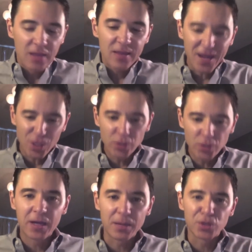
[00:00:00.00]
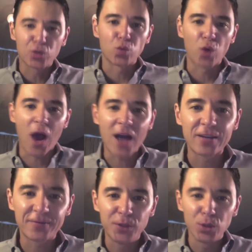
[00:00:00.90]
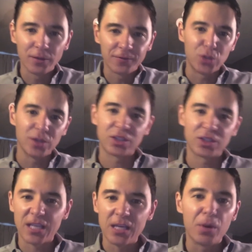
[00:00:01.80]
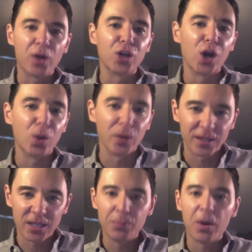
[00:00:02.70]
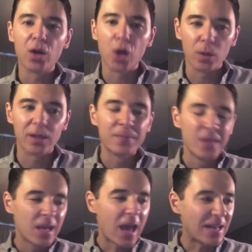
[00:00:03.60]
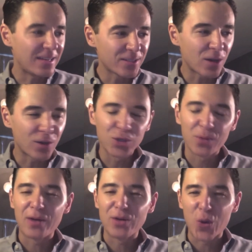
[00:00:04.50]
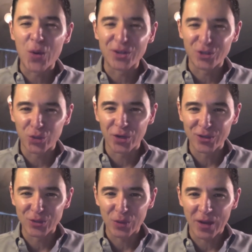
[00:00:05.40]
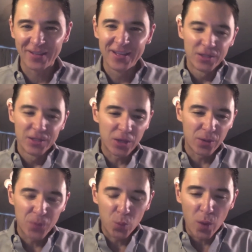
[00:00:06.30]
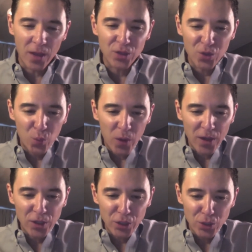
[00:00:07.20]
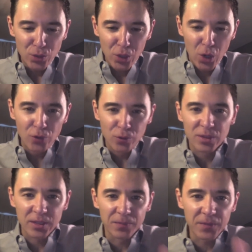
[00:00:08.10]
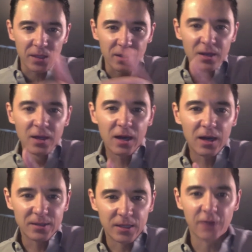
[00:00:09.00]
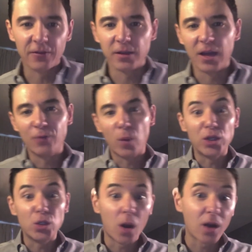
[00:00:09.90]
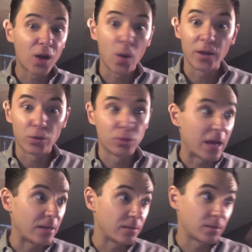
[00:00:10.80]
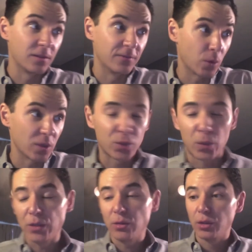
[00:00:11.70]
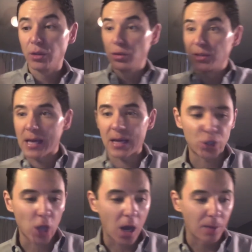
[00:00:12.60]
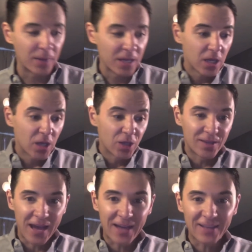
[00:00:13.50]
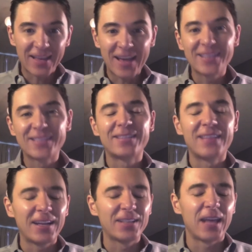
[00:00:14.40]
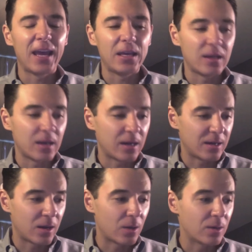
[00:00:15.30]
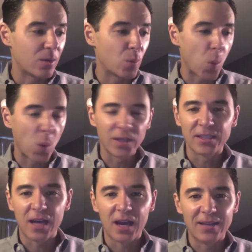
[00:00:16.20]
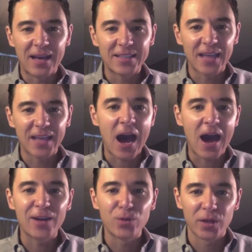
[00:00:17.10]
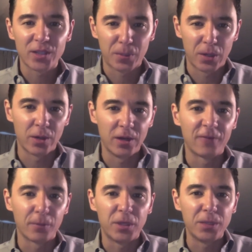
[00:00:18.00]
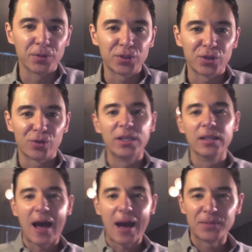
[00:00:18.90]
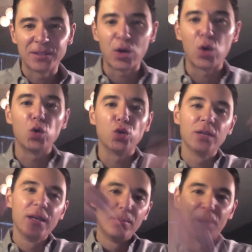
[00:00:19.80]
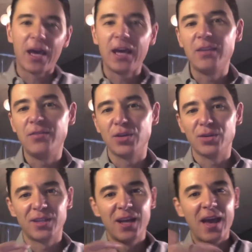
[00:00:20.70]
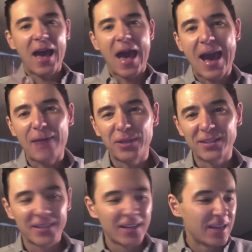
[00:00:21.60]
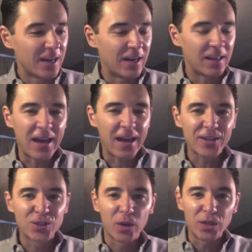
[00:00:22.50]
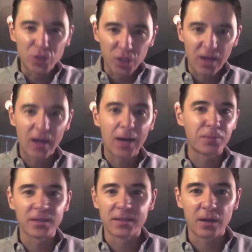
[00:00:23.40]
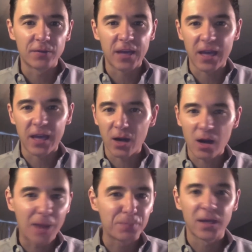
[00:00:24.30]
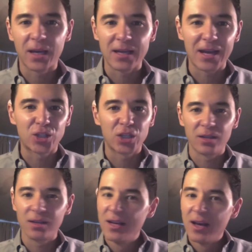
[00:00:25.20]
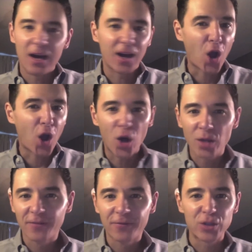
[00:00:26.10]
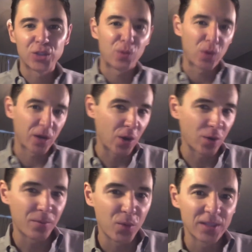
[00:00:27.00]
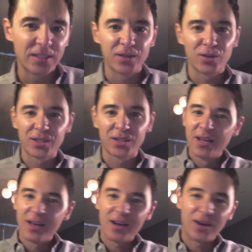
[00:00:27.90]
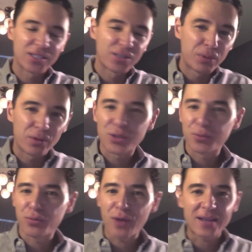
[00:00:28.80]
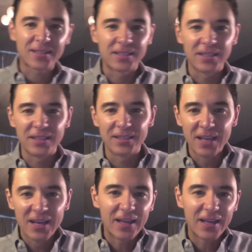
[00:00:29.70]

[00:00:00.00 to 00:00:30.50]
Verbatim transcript: That usually becomes the rocket fuel for you to just keep on going, keep on going. Okay. And it is also about knowing your triggers, right? Mm-hmm. So when when you go through something uh, tough in life, when you are going through that divorce, when you lose that job, that that is that is a, a, a warning sign. That is a high risk period for people to relapse into old behaviors, habits. Uh, that is when you should up the self care, up the connection, uh, call your friends more, go to more dinners, uh, yeah. spiritual practices. Mm-hmm.